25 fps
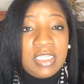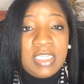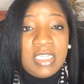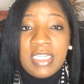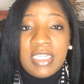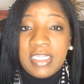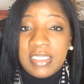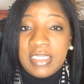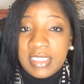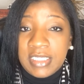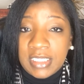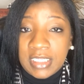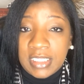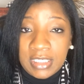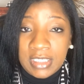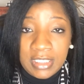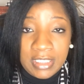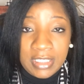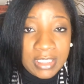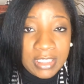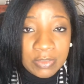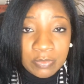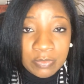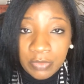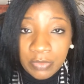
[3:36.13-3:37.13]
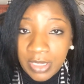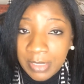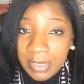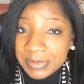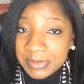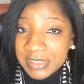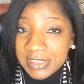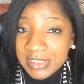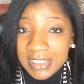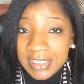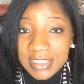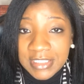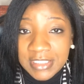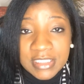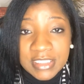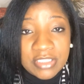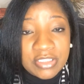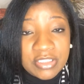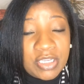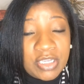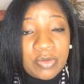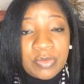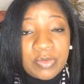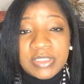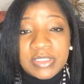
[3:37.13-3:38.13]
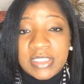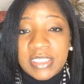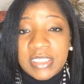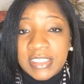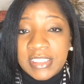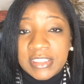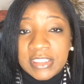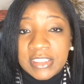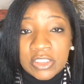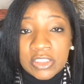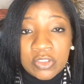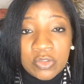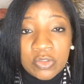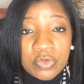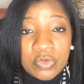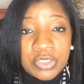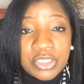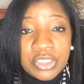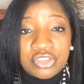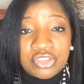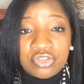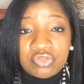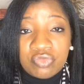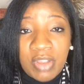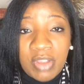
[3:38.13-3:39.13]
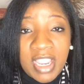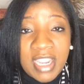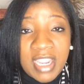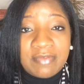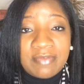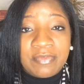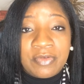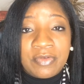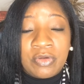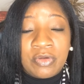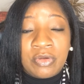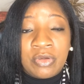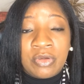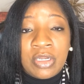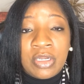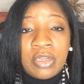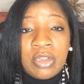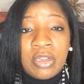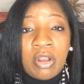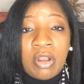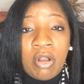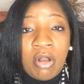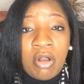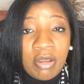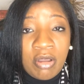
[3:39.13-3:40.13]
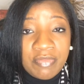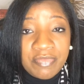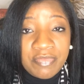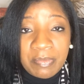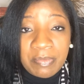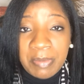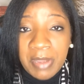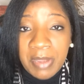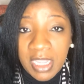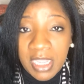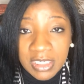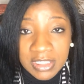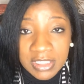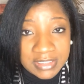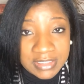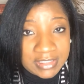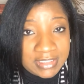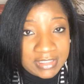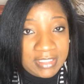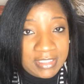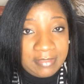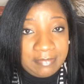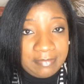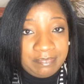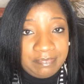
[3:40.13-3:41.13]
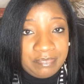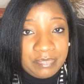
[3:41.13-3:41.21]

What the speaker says: and the claim rep sees that there is an excluded driver on the policy,